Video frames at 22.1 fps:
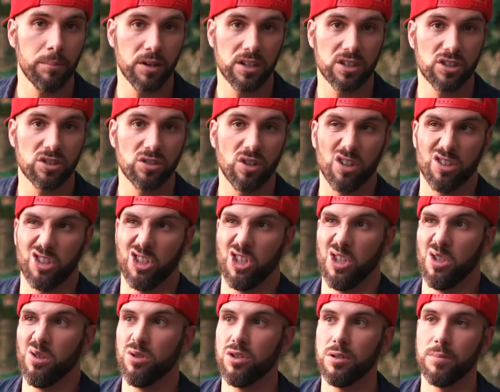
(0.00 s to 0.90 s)
but it's not
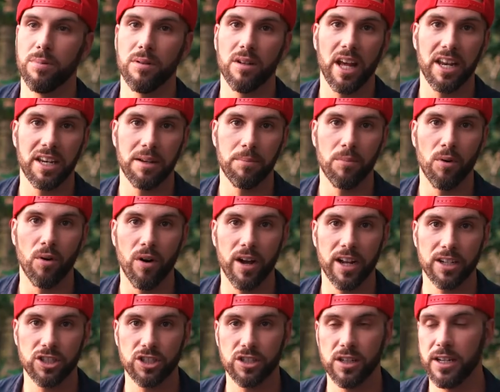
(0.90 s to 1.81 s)
usable
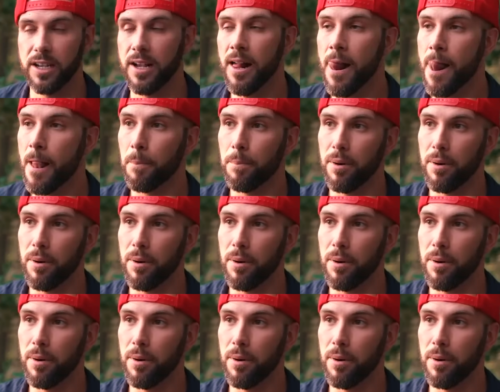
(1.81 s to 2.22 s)
anymore actually.